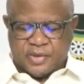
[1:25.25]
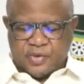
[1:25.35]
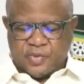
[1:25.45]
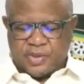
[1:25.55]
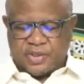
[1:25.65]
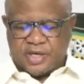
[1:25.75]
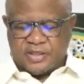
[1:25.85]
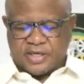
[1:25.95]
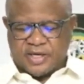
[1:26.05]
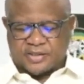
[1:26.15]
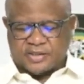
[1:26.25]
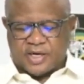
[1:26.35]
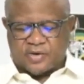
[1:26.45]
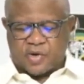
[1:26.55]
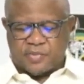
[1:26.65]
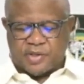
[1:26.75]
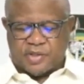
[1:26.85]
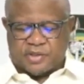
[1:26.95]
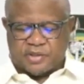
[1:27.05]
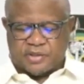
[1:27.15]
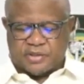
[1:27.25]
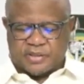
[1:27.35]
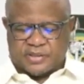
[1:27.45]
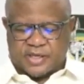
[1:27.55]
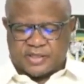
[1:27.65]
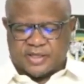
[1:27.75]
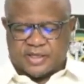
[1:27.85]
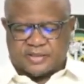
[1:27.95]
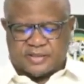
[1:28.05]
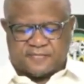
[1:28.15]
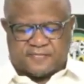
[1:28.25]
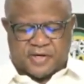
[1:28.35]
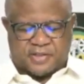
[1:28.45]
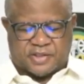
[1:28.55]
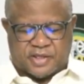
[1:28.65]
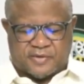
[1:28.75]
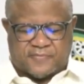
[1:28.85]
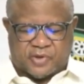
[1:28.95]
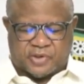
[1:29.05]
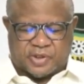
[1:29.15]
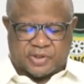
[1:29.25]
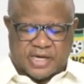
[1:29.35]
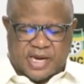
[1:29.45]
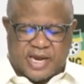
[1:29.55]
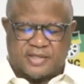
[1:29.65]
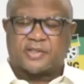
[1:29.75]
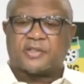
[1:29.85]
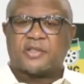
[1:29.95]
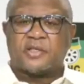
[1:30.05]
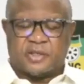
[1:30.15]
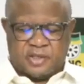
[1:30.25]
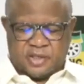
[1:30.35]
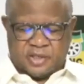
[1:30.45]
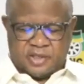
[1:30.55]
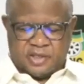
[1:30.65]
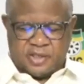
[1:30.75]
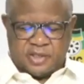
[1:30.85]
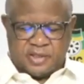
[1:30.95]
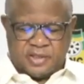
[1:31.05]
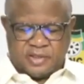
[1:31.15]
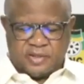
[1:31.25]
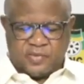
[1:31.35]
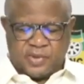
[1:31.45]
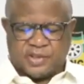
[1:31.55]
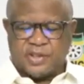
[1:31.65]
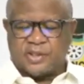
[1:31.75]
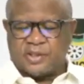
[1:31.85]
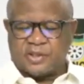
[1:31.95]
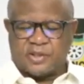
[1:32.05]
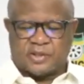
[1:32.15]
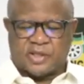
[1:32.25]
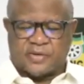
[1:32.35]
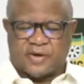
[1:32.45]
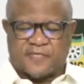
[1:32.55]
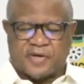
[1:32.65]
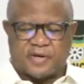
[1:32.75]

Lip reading: with the international community interested in investing and forging ties within South Africa.